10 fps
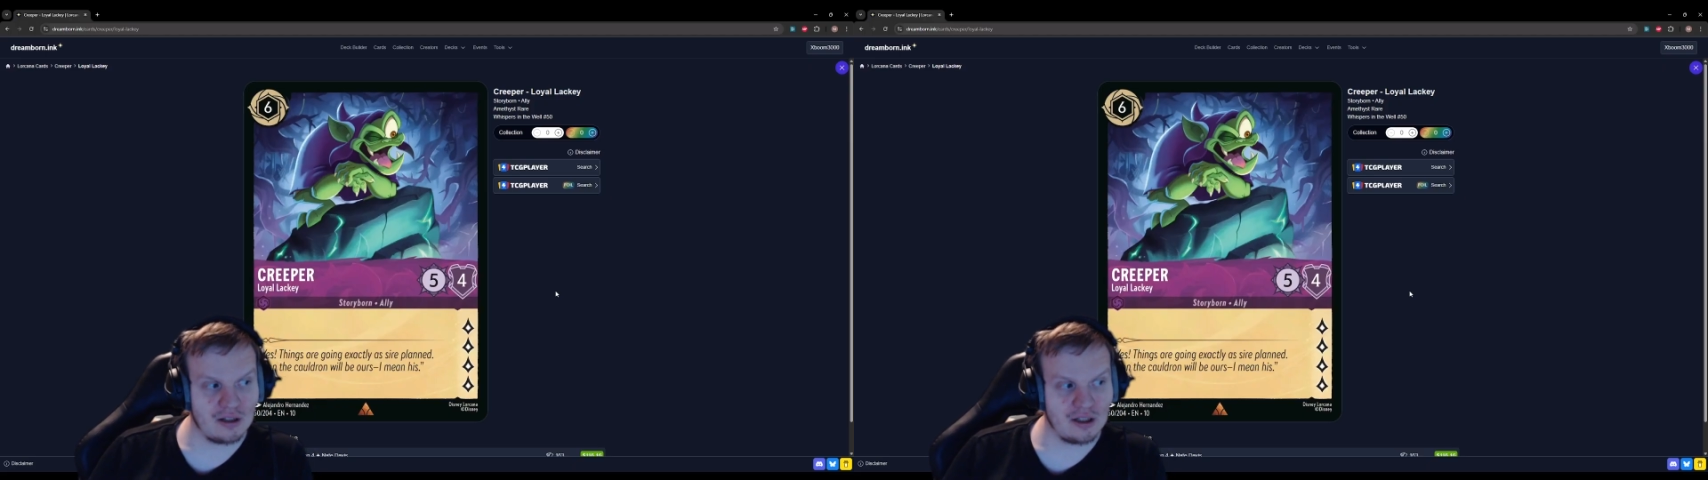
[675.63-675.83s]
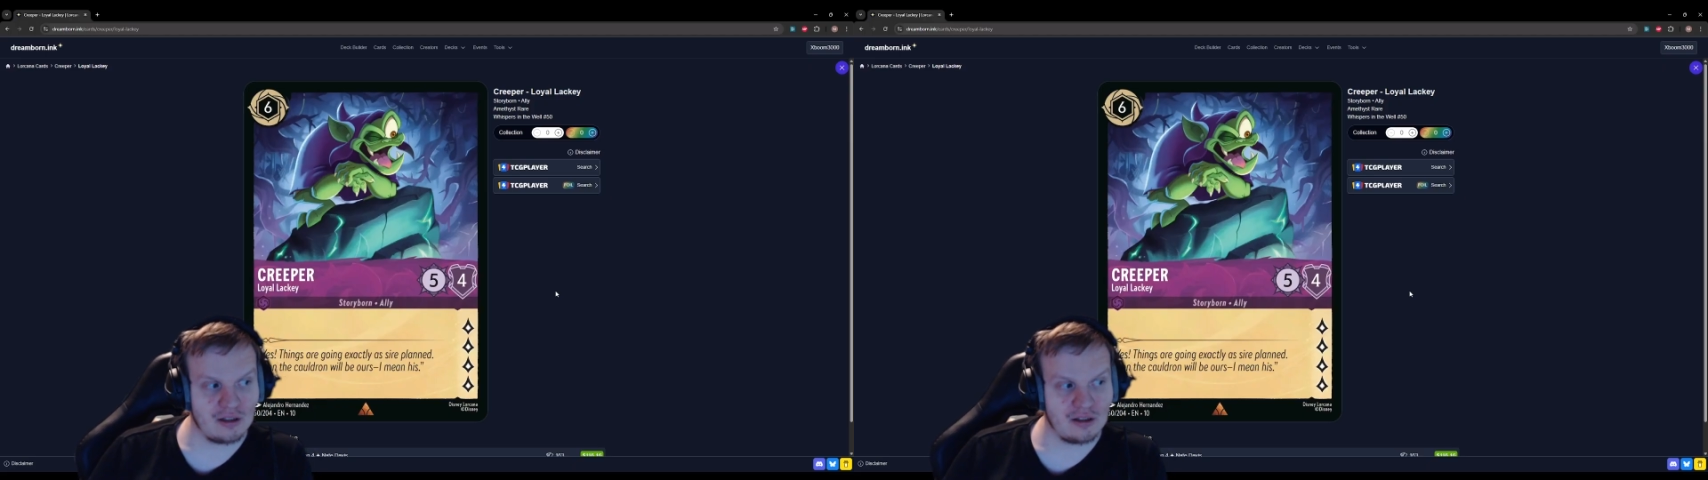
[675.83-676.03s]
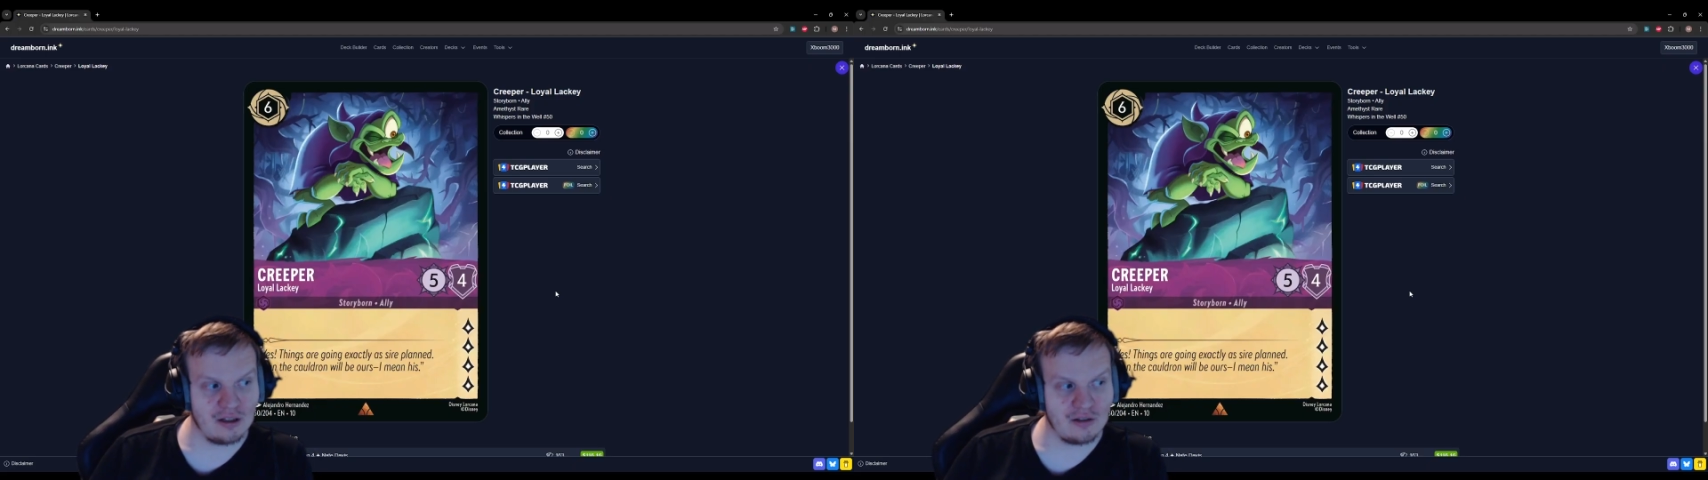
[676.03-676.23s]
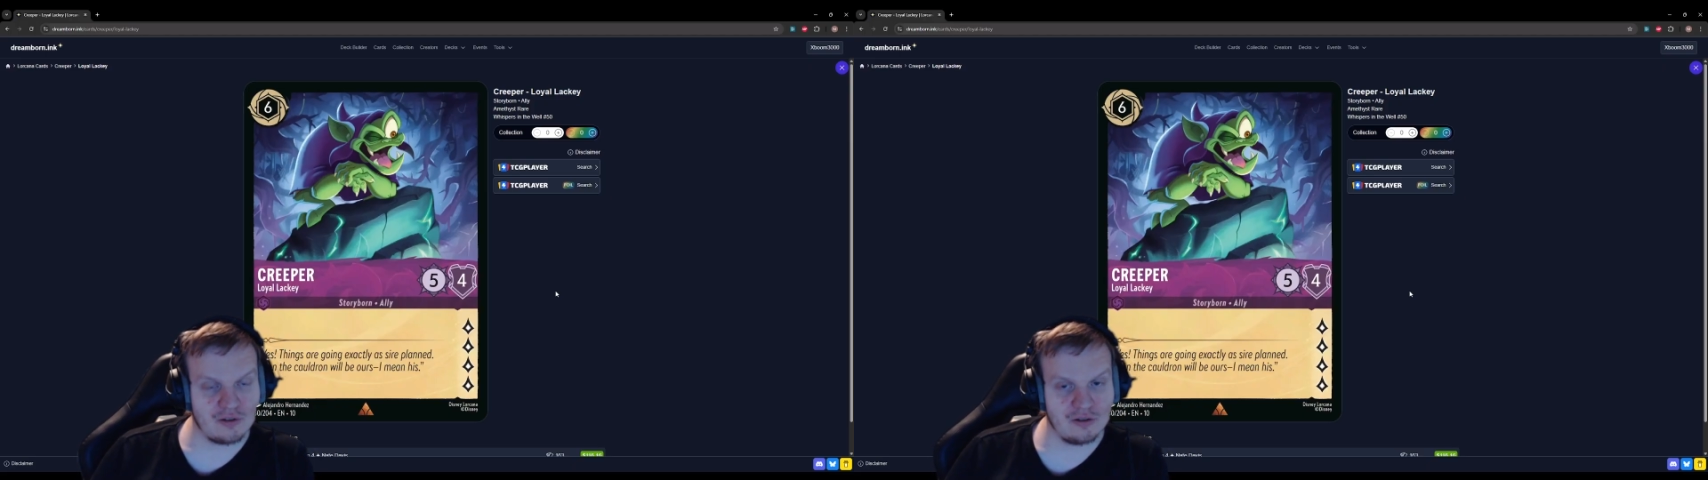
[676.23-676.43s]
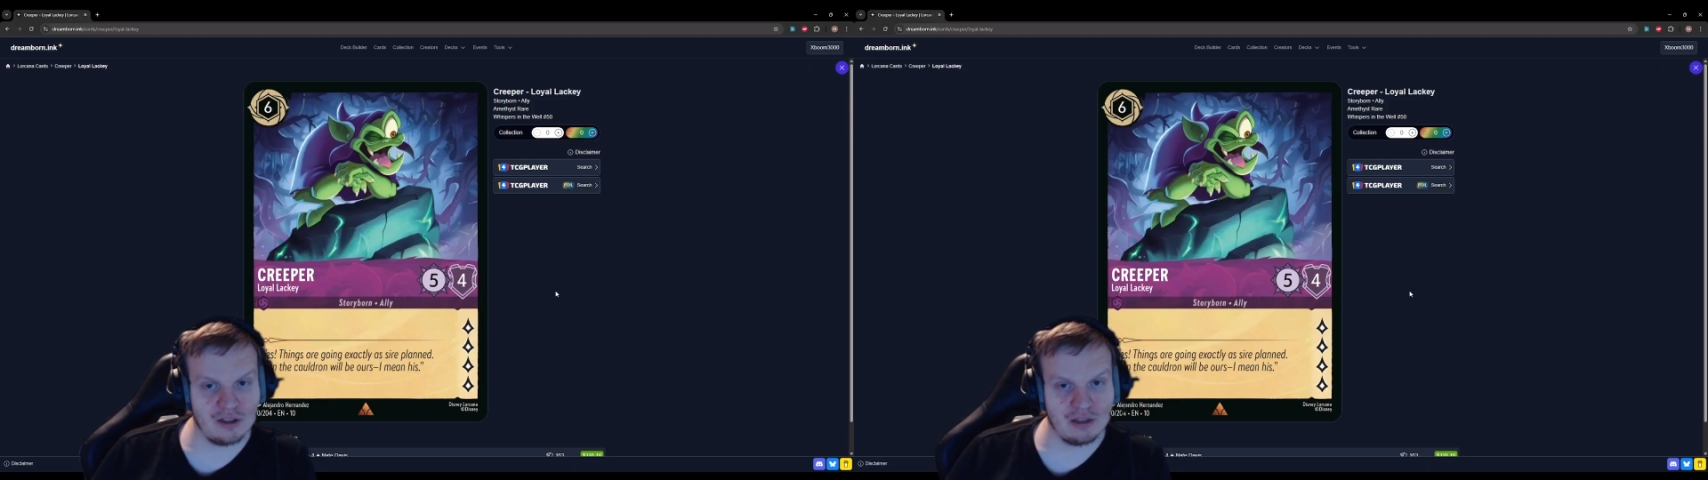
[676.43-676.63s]
like
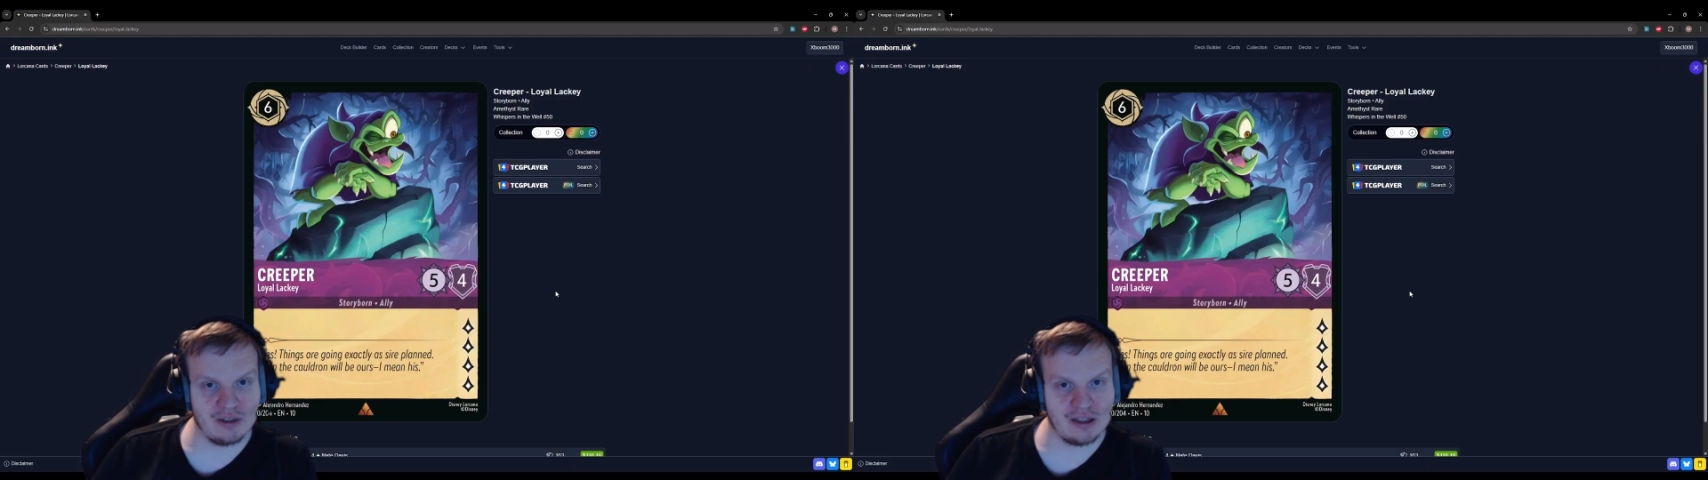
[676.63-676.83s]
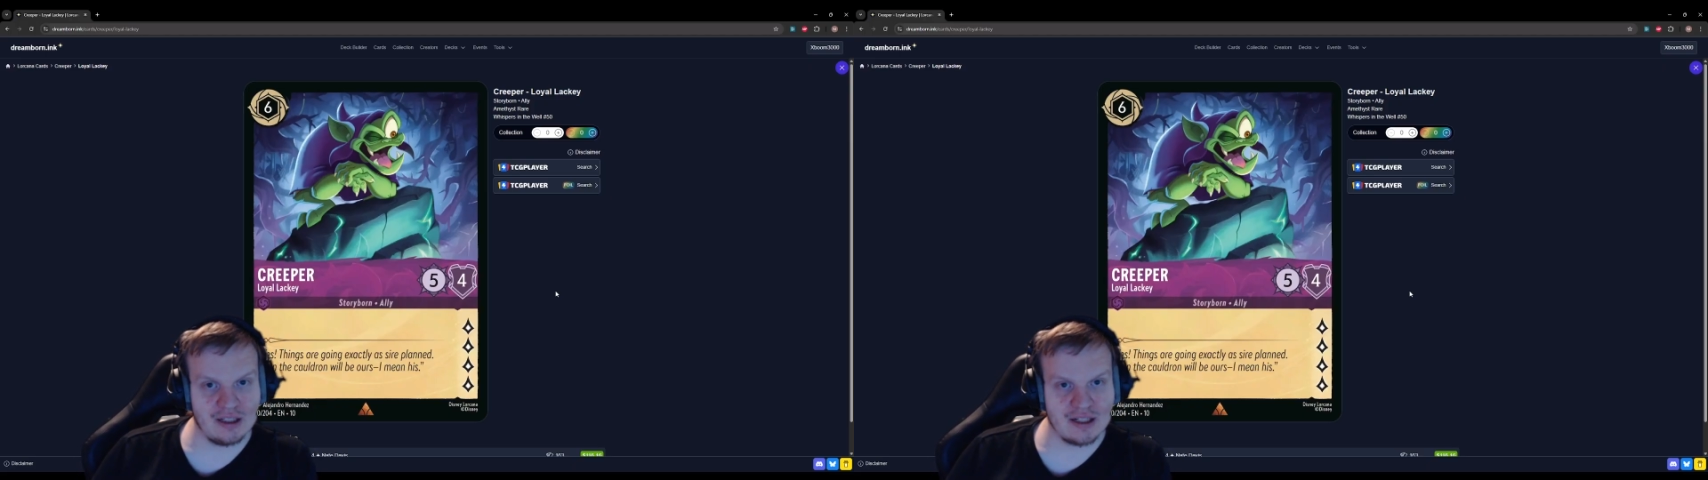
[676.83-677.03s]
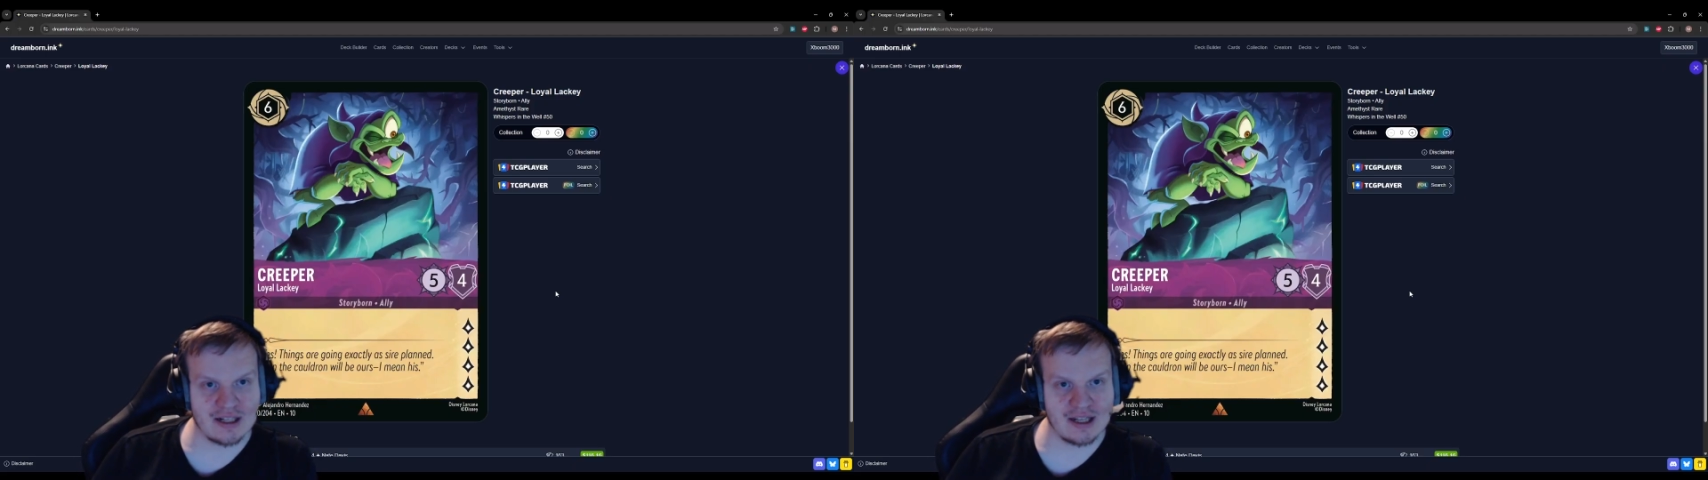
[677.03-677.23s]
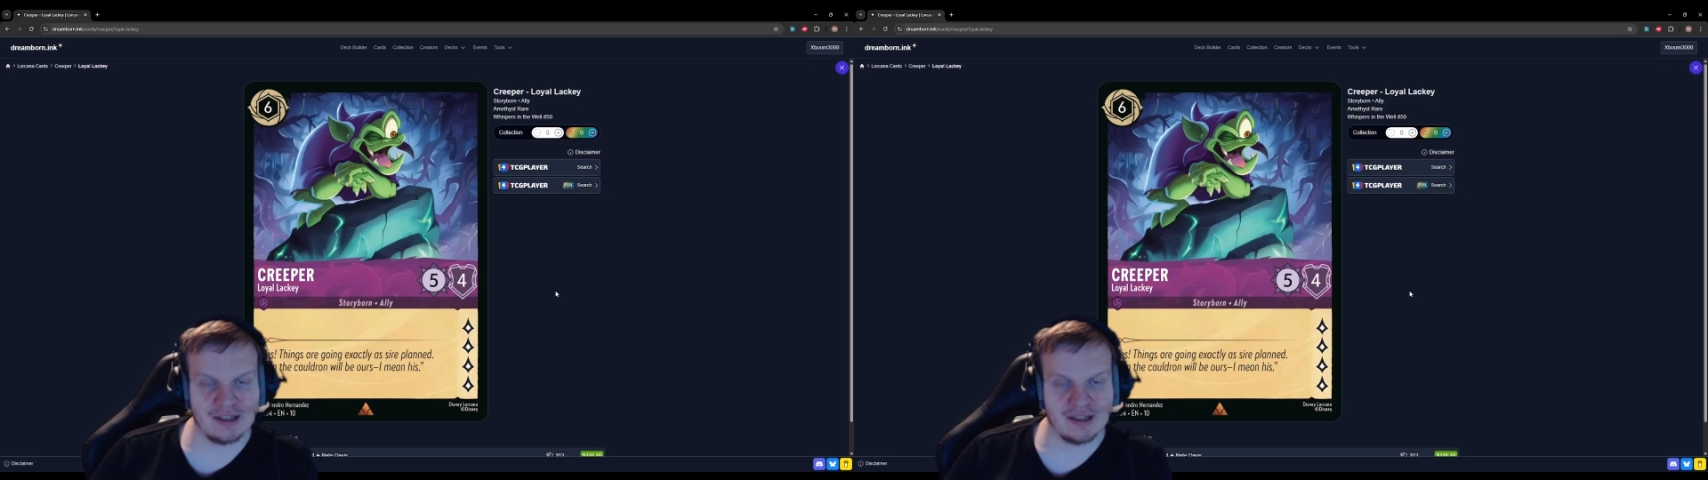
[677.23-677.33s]
enough to deal with this,